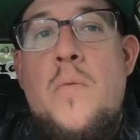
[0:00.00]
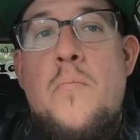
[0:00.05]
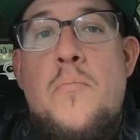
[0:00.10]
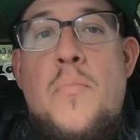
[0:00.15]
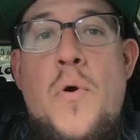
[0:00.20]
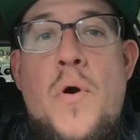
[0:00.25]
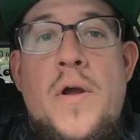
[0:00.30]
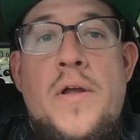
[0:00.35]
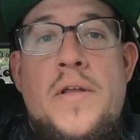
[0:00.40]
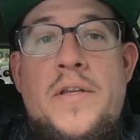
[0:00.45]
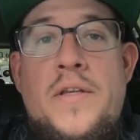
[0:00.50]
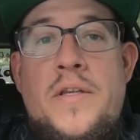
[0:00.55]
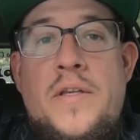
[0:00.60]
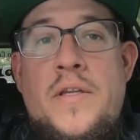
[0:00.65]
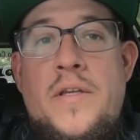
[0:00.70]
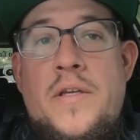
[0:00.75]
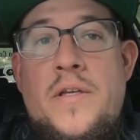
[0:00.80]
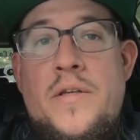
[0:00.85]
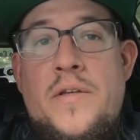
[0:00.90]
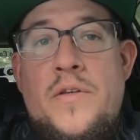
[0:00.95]
But,
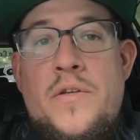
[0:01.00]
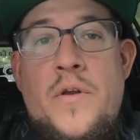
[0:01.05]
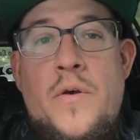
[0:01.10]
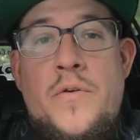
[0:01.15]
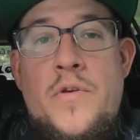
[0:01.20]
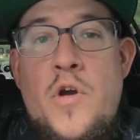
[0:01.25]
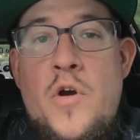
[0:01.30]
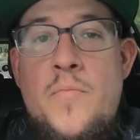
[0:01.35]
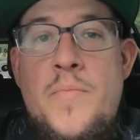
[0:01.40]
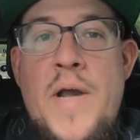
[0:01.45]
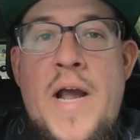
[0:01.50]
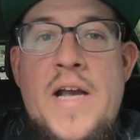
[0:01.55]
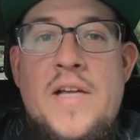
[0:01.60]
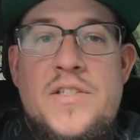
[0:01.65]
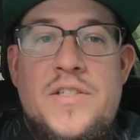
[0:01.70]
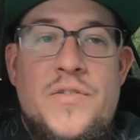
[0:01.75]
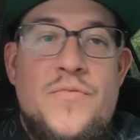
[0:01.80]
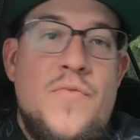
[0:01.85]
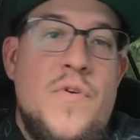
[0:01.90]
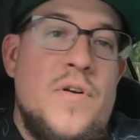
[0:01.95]
you know, no
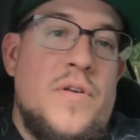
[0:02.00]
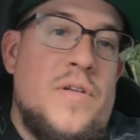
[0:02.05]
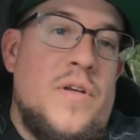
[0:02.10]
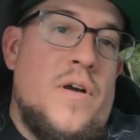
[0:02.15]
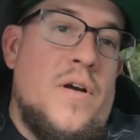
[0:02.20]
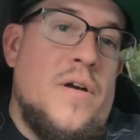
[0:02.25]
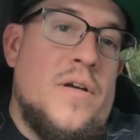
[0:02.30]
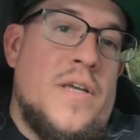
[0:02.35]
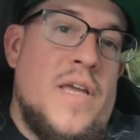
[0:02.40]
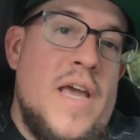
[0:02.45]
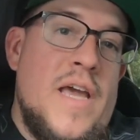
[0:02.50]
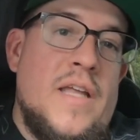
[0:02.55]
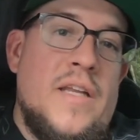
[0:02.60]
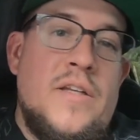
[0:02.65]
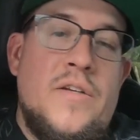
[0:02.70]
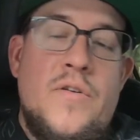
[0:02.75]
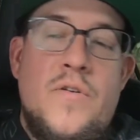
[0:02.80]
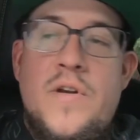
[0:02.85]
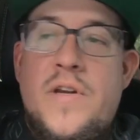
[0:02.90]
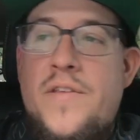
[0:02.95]
bashing
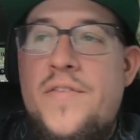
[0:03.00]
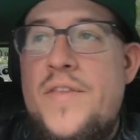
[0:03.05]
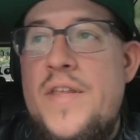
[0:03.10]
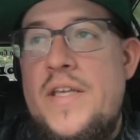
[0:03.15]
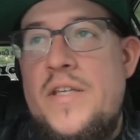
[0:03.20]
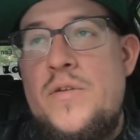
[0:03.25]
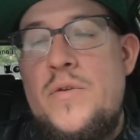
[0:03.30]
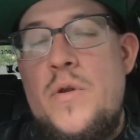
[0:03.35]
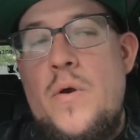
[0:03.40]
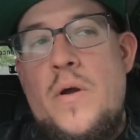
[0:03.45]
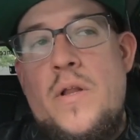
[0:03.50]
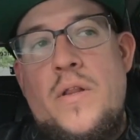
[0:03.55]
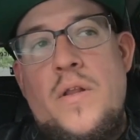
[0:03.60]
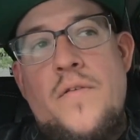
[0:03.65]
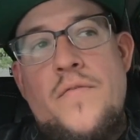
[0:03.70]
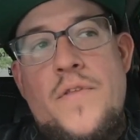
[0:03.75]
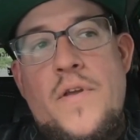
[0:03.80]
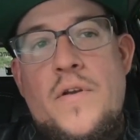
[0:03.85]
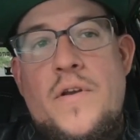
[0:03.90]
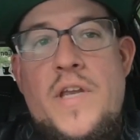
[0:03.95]
Canon or anything. You know, I
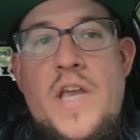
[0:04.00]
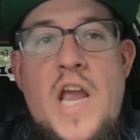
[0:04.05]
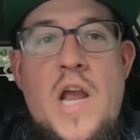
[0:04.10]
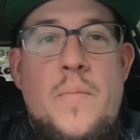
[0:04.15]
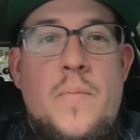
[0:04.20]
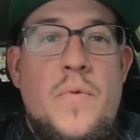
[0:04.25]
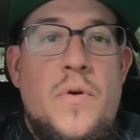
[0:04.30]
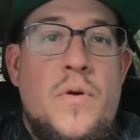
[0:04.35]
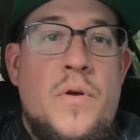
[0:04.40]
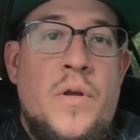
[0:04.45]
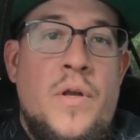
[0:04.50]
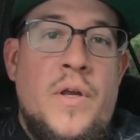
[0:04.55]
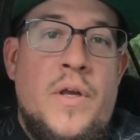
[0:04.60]
love their camera.